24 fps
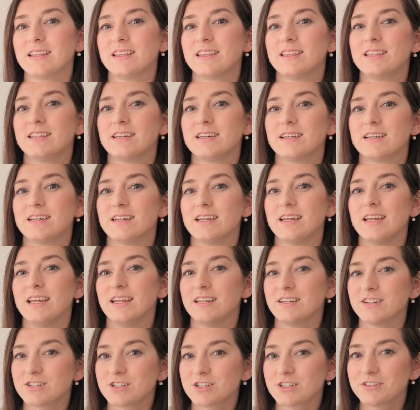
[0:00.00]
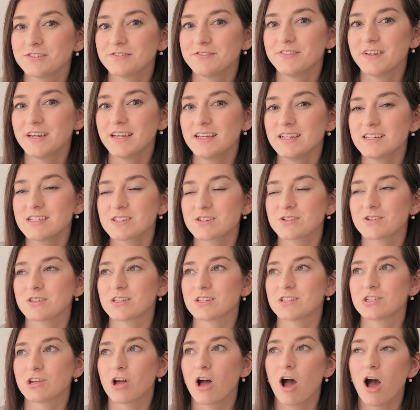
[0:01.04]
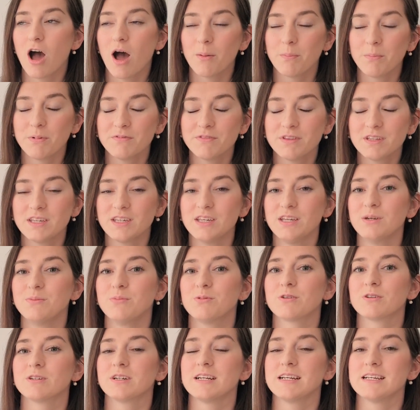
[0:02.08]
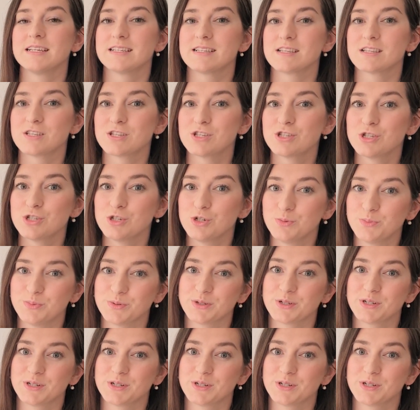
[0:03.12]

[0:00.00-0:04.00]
the interface or the top of the keyboard is super